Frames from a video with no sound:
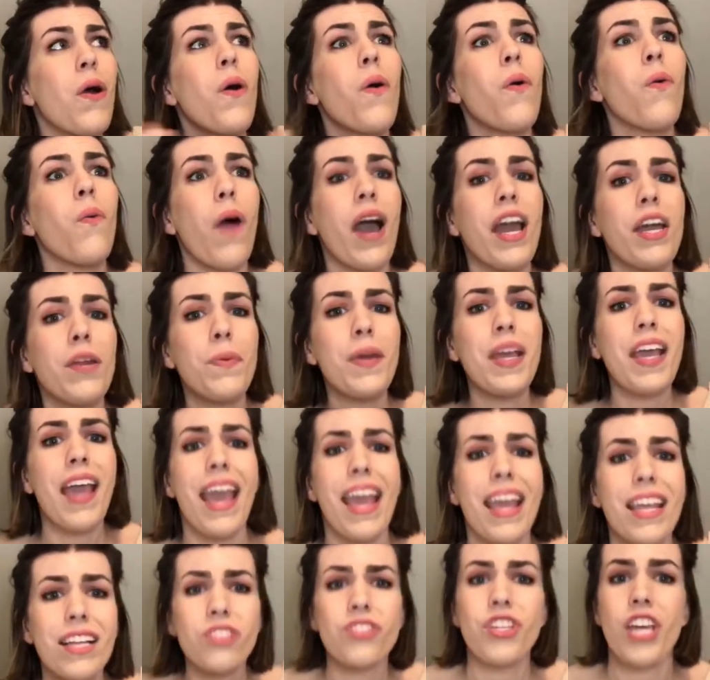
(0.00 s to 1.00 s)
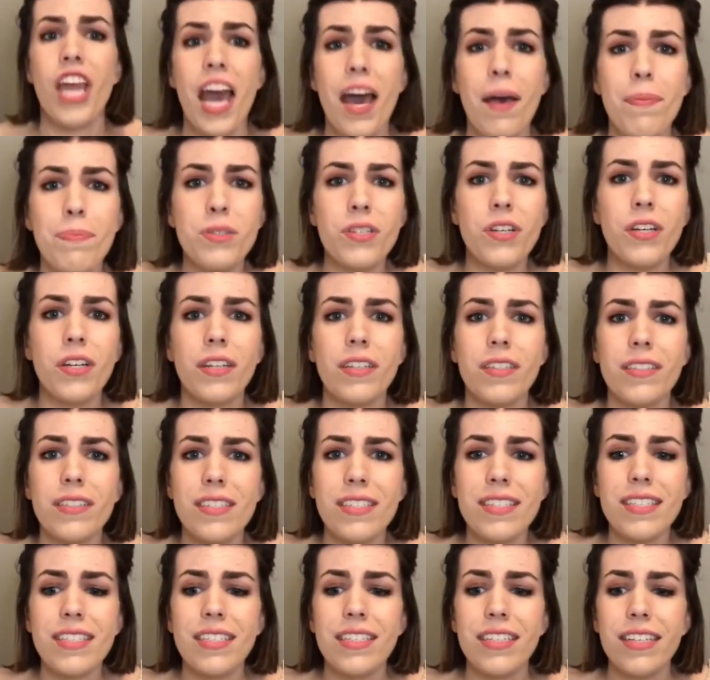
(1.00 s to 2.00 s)
Why do we hate
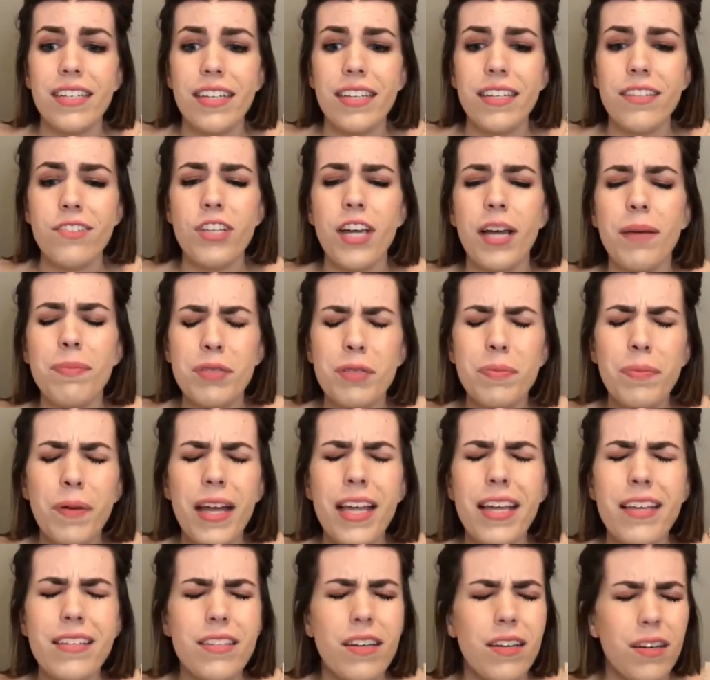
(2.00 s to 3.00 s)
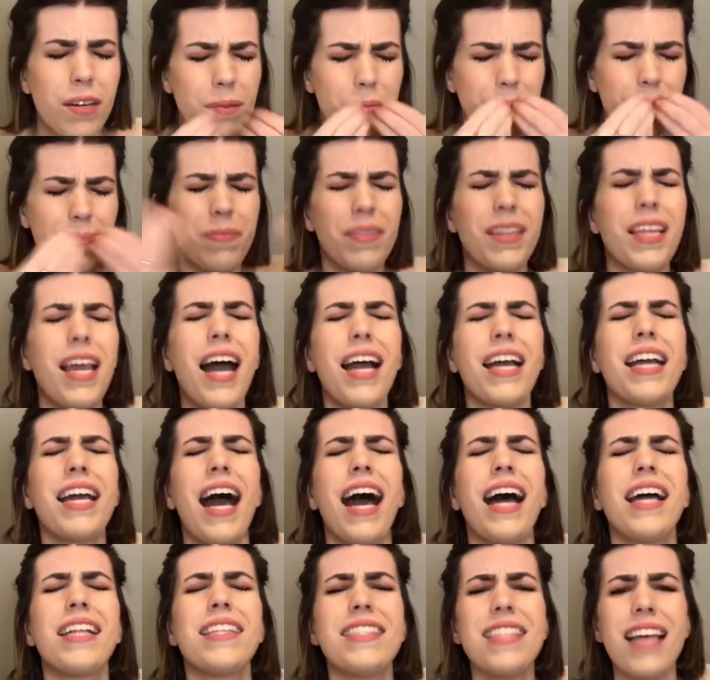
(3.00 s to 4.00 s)
chapters? Chapter breaks are a
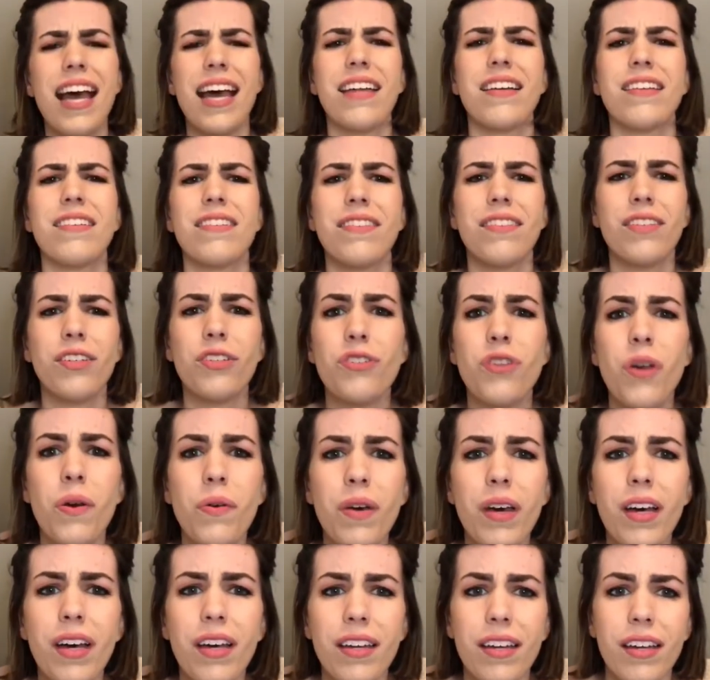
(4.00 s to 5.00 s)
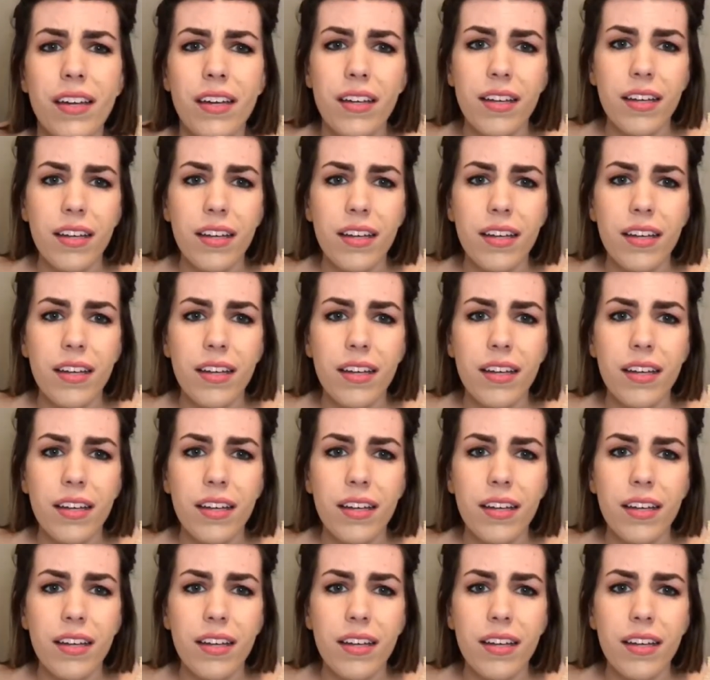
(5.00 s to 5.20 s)
godsend. They're so good.